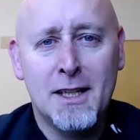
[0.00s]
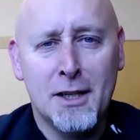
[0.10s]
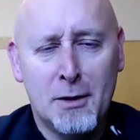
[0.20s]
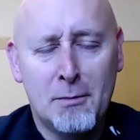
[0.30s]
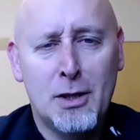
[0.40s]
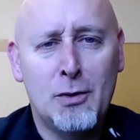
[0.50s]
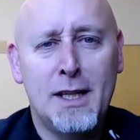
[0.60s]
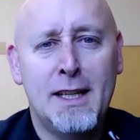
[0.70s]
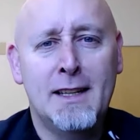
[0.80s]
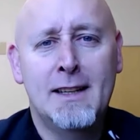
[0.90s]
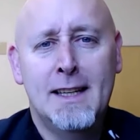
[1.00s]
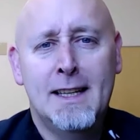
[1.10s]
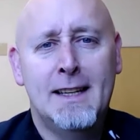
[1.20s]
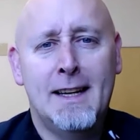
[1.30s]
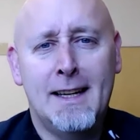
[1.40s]
and uploading
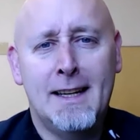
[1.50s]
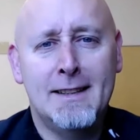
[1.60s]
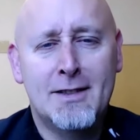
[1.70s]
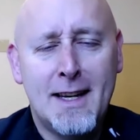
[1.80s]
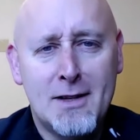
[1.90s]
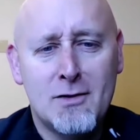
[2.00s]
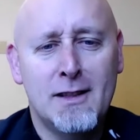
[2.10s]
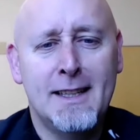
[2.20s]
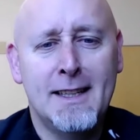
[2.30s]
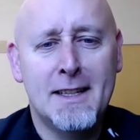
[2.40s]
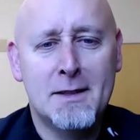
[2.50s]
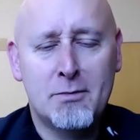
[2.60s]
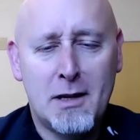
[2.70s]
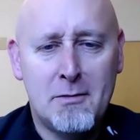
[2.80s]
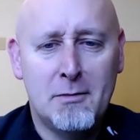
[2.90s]
and scheduling is
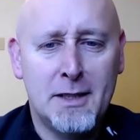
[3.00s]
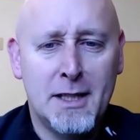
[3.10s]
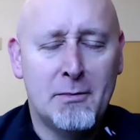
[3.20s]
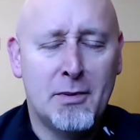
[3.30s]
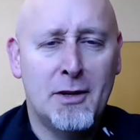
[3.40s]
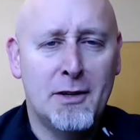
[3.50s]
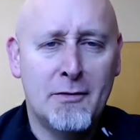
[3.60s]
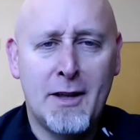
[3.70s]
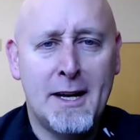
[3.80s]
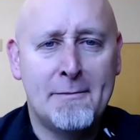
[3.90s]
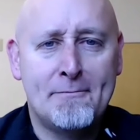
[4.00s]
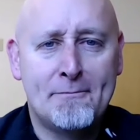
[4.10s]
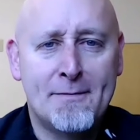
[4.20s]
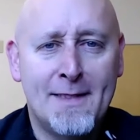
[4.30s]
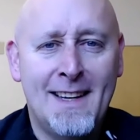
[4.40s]
probably not part of
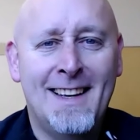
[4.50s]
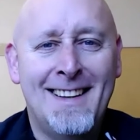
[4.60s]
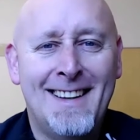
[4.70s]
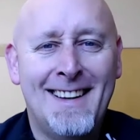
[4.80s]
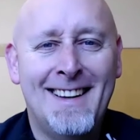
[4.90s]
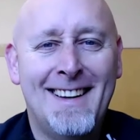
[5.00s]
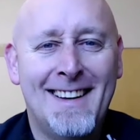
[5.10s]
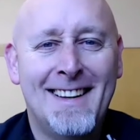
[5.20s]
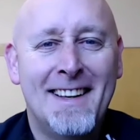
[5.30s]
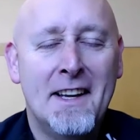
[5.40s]
that.